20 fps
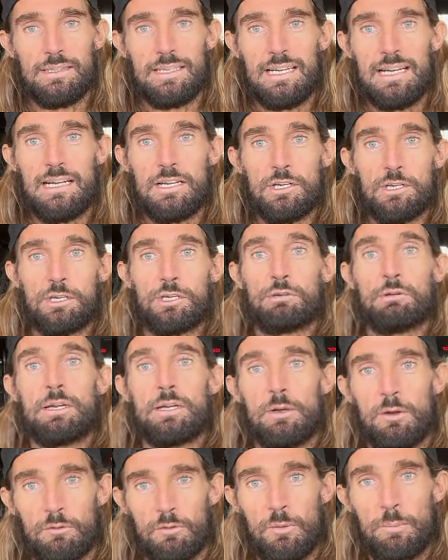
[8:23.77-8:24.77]
that straight
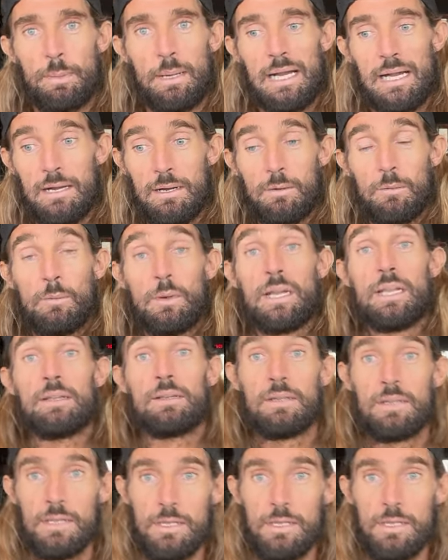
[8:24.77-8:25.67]
off the bat when,